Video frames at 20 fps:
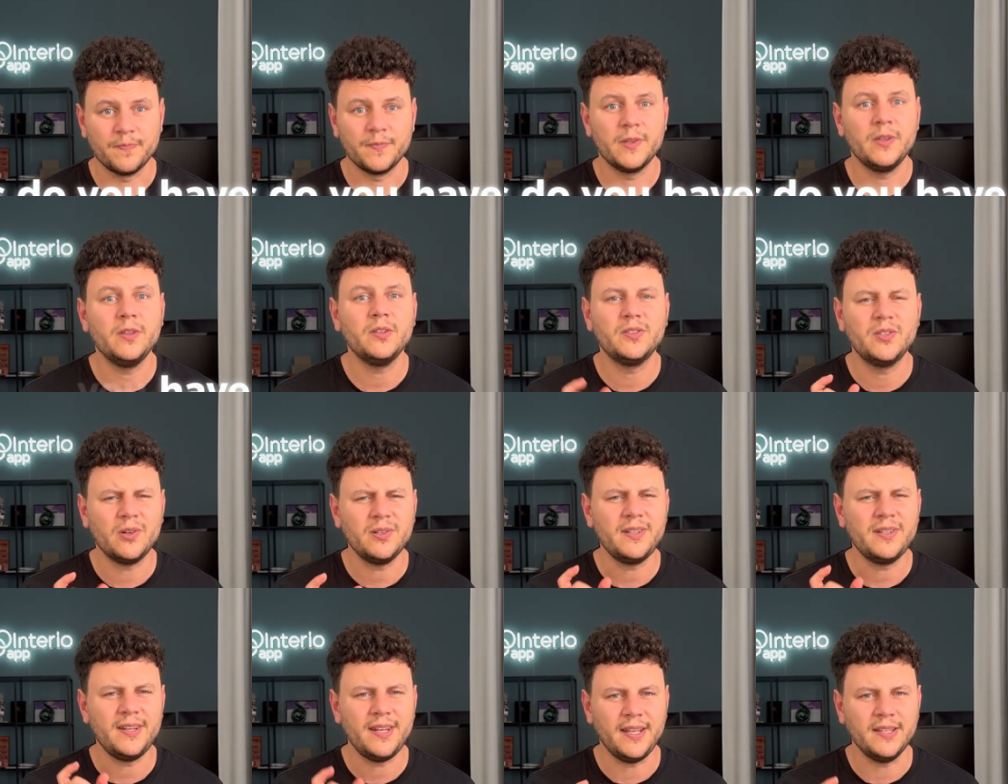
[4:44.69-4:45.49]
You
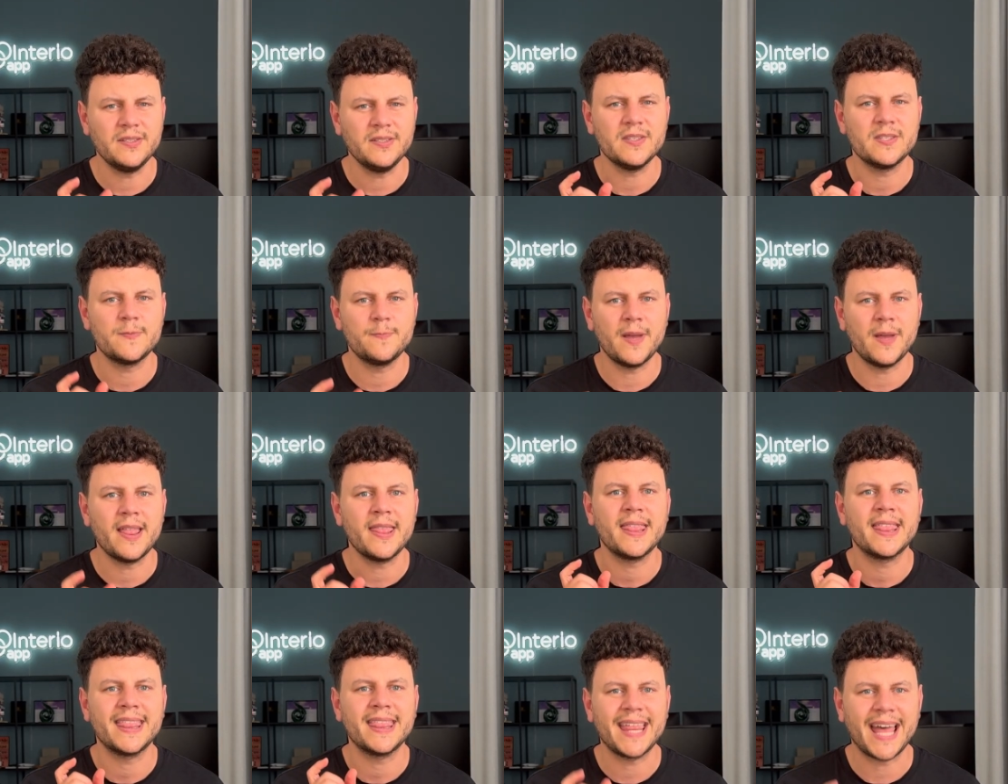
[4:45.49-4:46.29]
don't need to spend
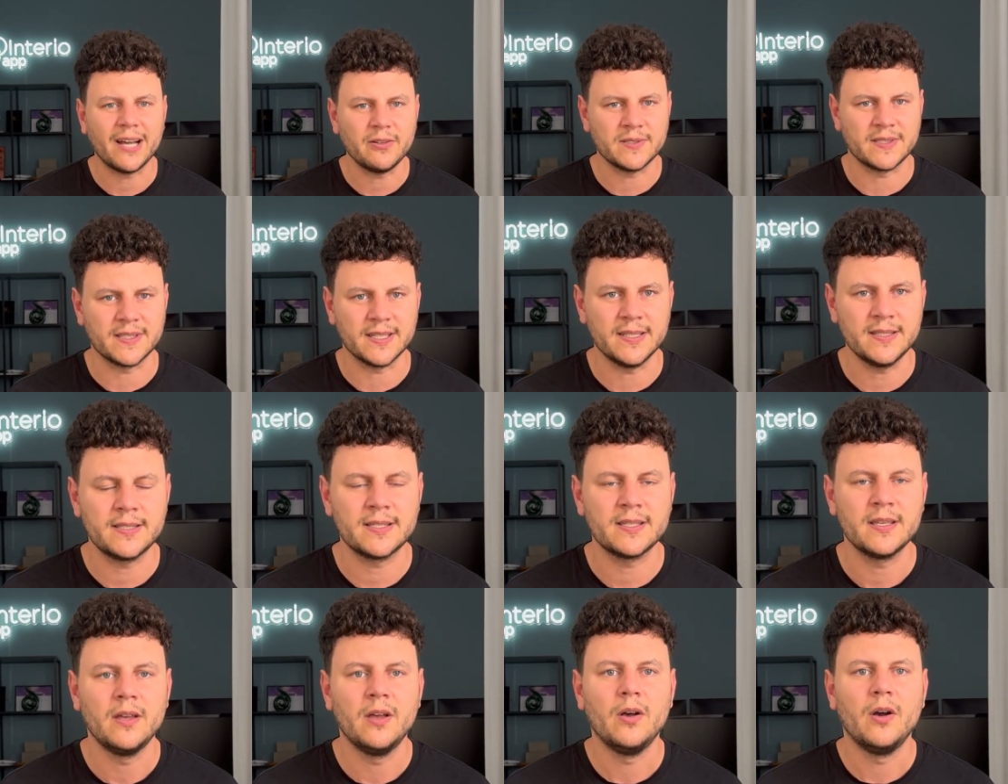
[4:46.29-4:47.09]

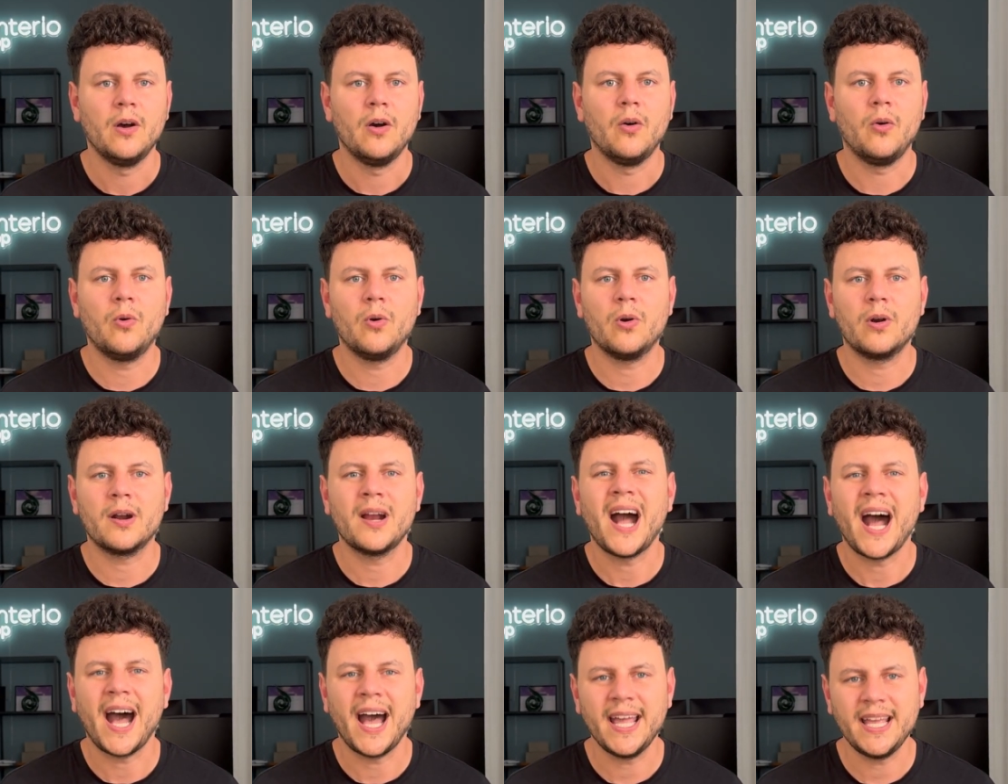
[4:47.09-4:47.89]
thousands or
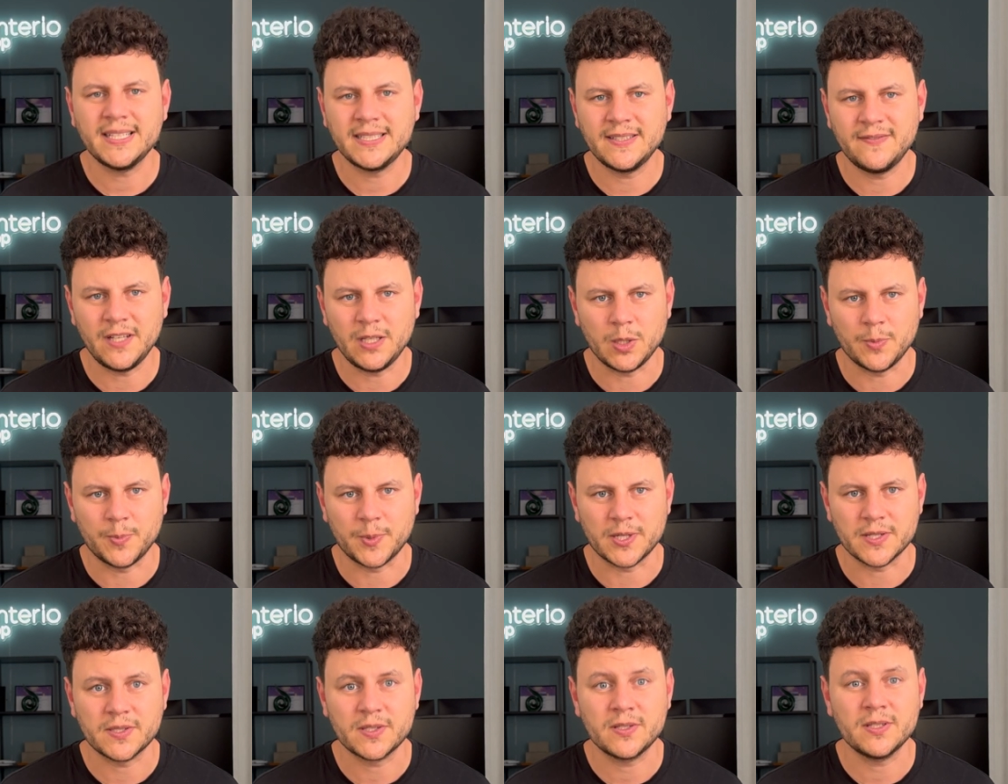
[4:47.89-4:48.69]
hire
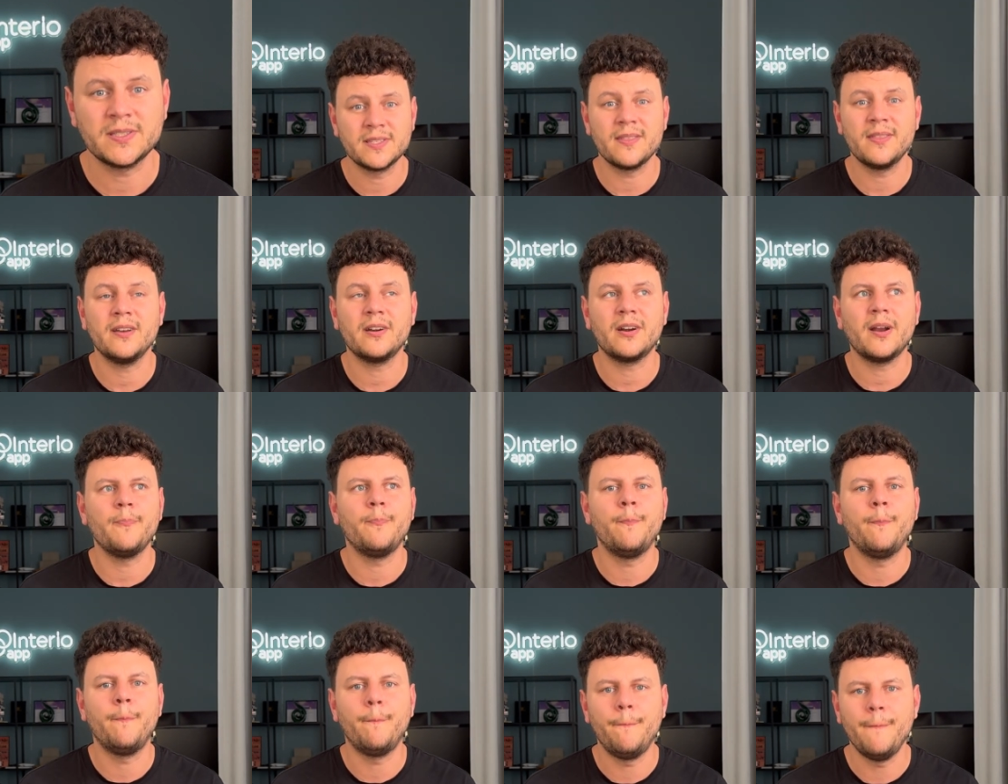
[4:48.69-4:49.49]
developers, because there are
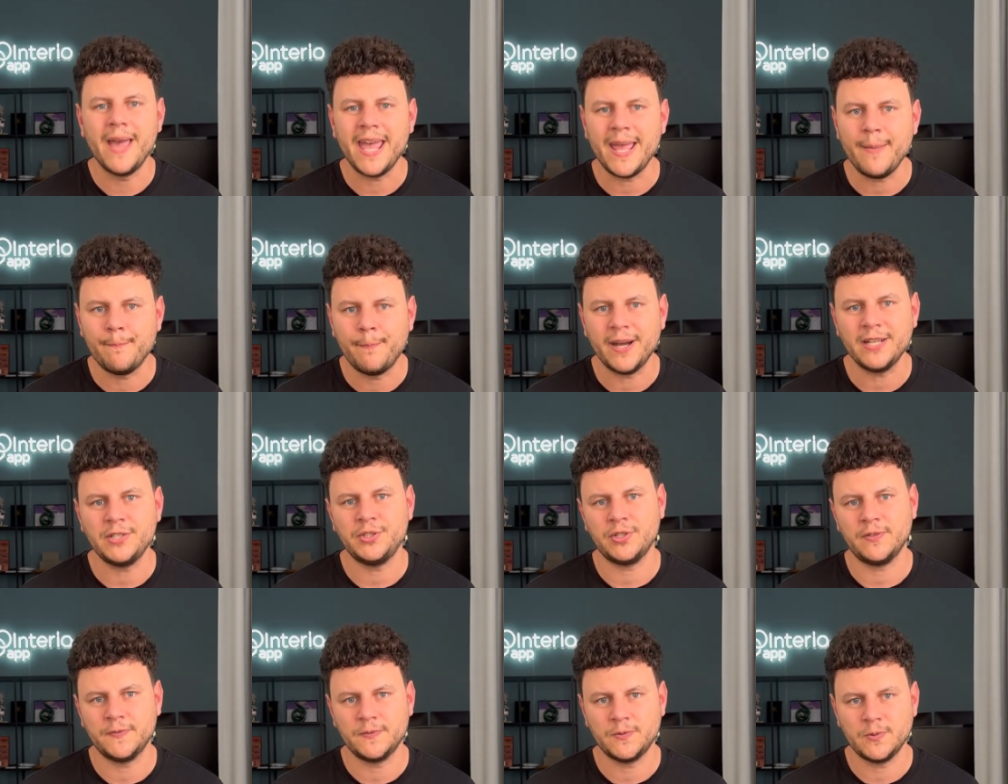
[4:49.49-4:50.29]
a bunch
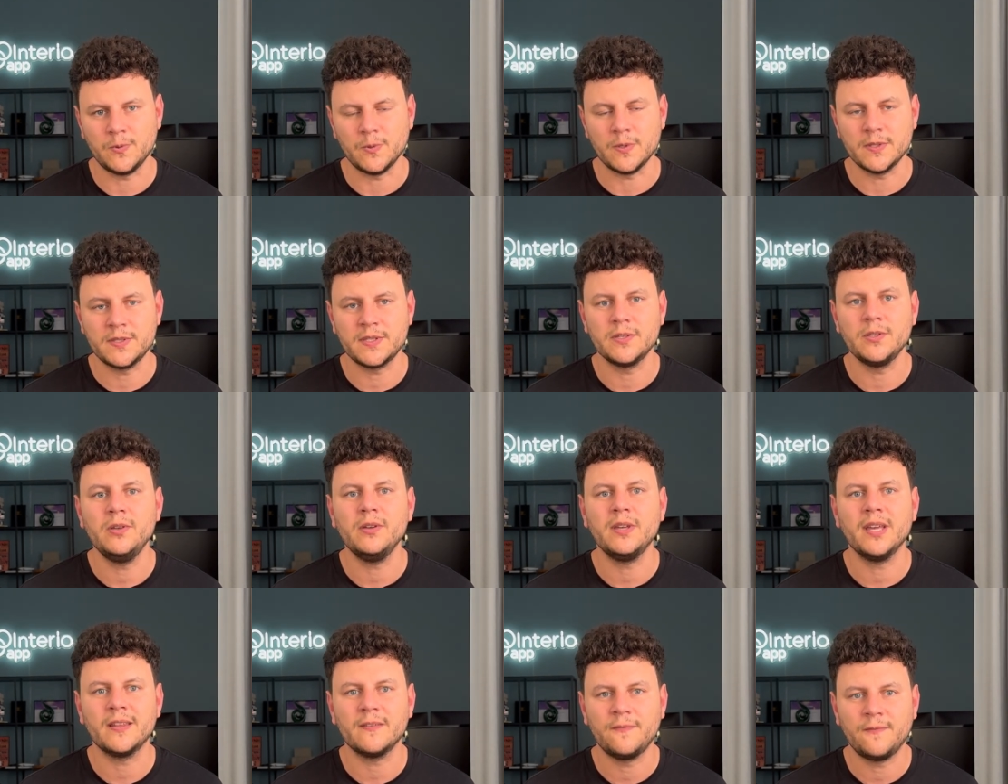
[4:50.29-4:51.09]
of tools you
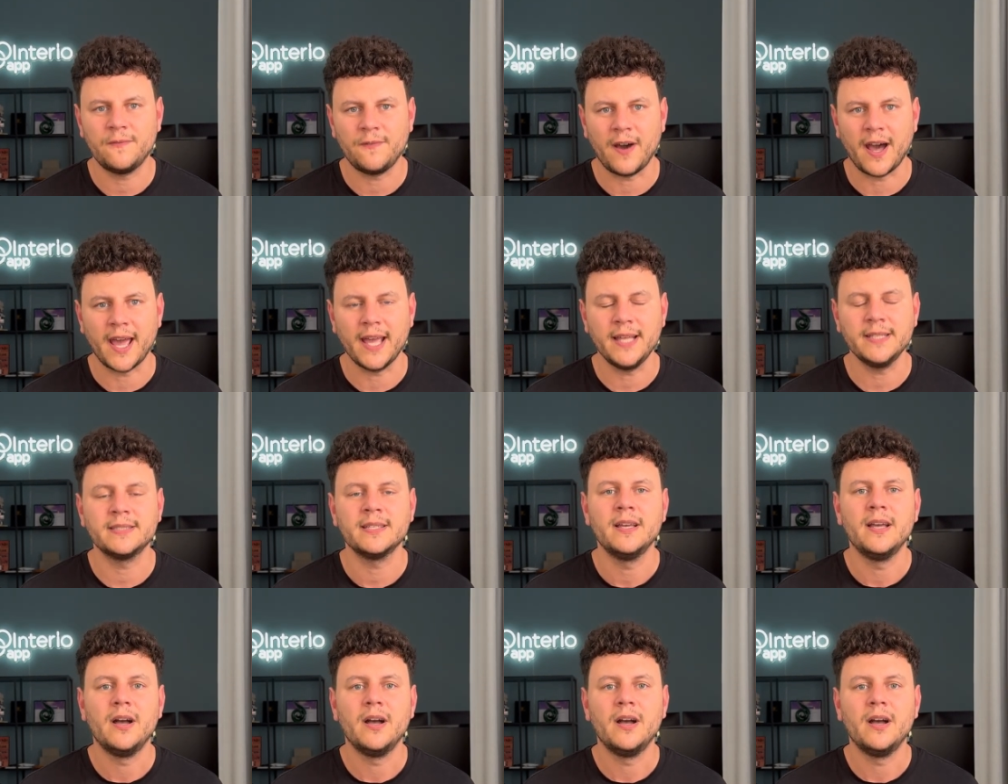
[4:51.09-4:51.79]
can find